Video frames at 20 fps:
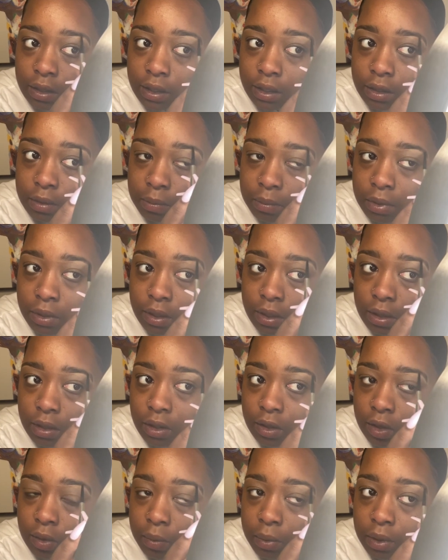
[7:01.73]
just put a
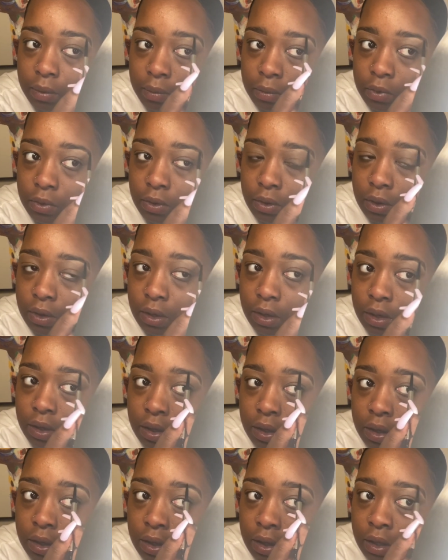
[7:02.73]
little bit more
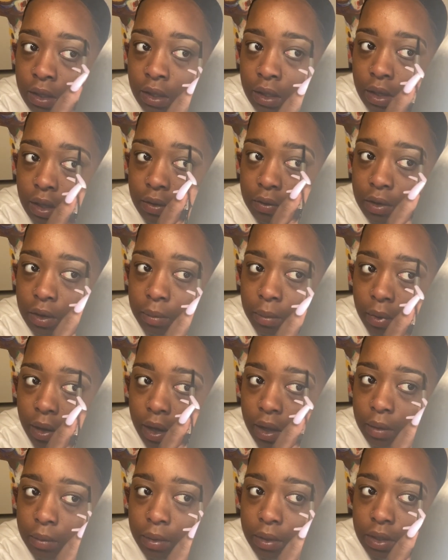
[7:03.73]
of your
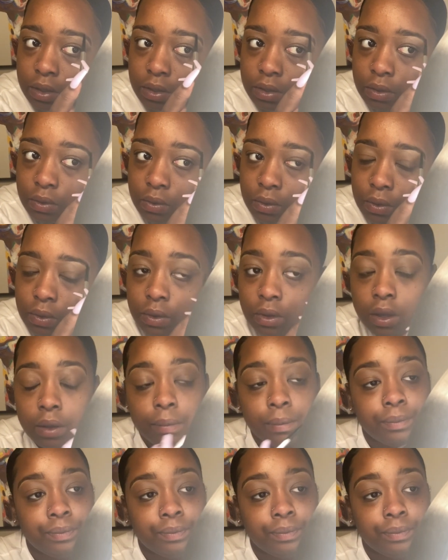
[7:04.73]
brow pencil on.